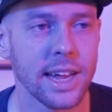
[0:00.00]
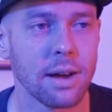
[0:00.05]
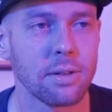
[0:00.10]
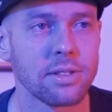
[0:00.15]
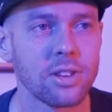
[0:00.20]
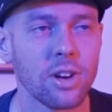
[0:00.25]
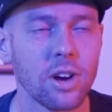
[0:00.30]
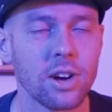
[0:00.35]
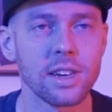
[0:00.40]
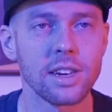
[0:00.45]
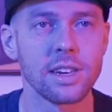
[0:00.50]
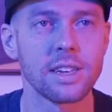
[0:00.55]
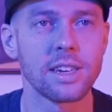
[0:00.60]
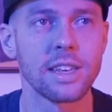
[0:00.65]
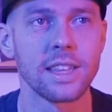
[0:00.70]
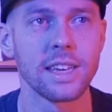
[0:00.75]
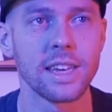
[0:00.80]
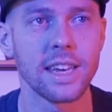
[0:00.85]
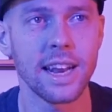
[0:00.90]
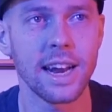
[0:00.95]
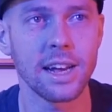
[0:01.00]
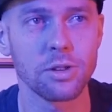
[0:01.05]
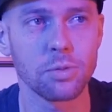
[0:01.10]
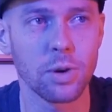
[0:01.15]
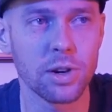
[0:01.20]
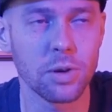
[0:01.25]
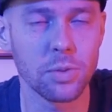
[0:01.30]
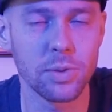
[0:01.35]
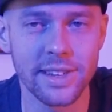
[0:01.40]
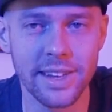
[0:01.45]
I was talking to the kid I was
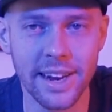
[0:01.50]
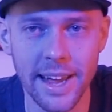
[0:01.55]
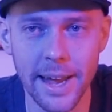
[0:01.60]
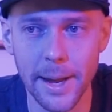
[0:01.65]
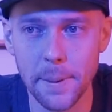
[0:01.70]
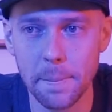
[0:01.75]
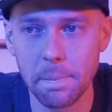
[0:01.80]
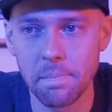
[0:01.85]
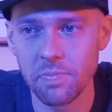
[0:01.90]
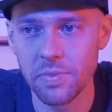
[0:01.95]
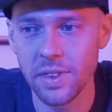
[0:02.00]
working with today.